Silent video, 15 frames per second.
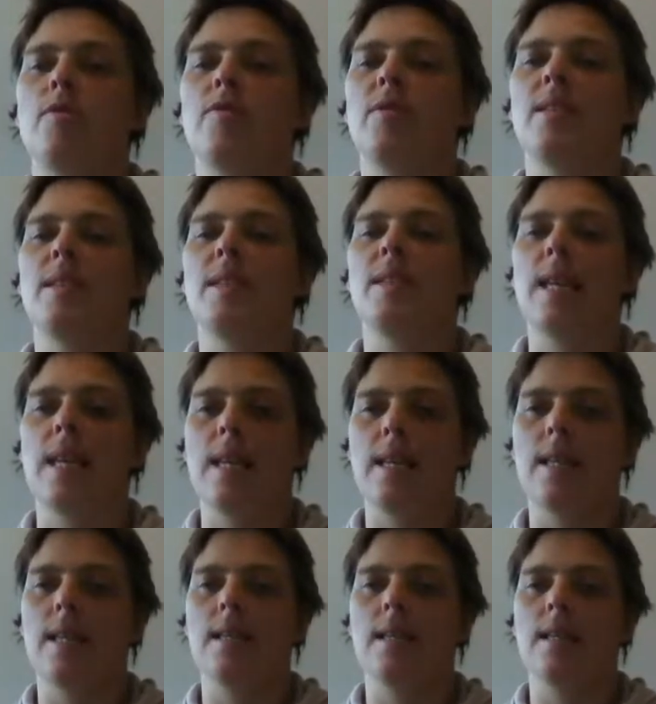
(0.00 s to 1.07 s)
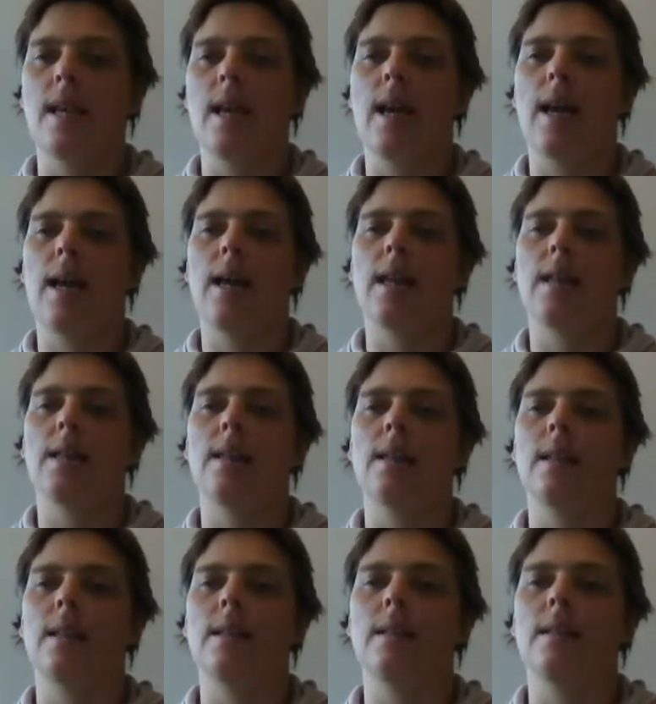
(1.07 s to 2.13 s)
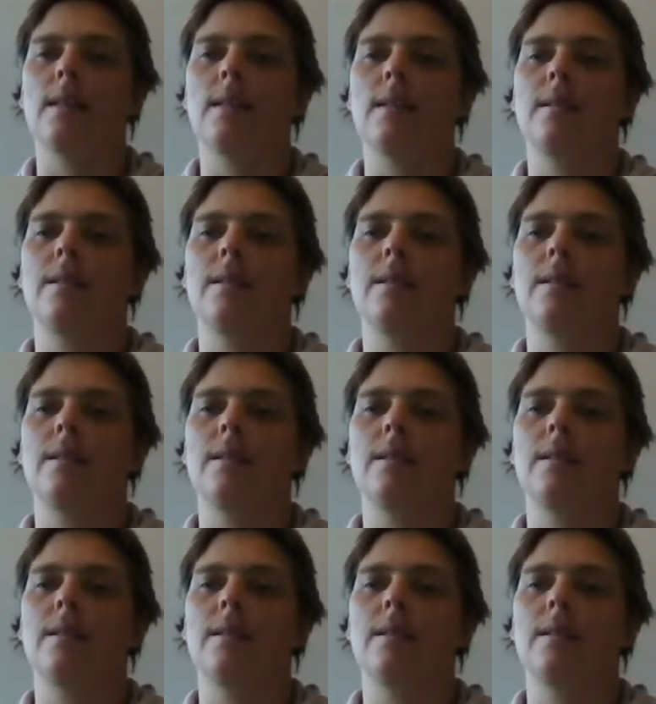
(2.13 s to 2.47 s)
of the scenes and